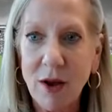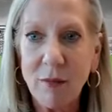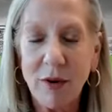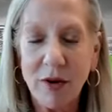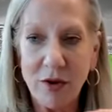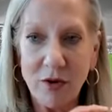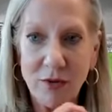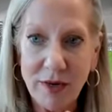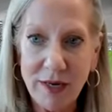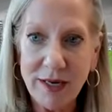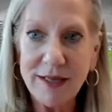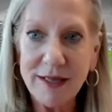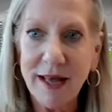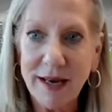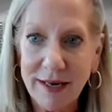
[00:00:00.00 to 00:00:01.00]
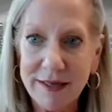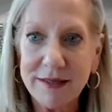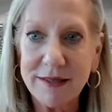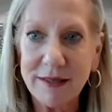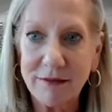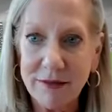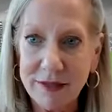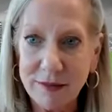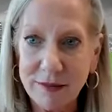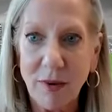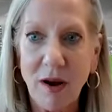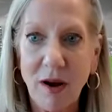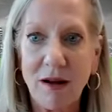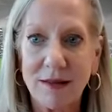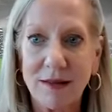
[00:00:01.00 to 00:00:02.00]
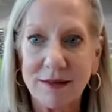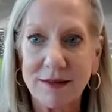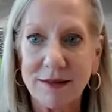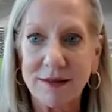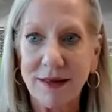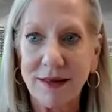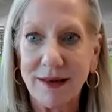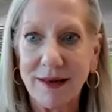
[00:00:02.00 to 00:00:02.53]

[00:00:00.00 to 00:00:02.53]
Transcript: but you need that incident response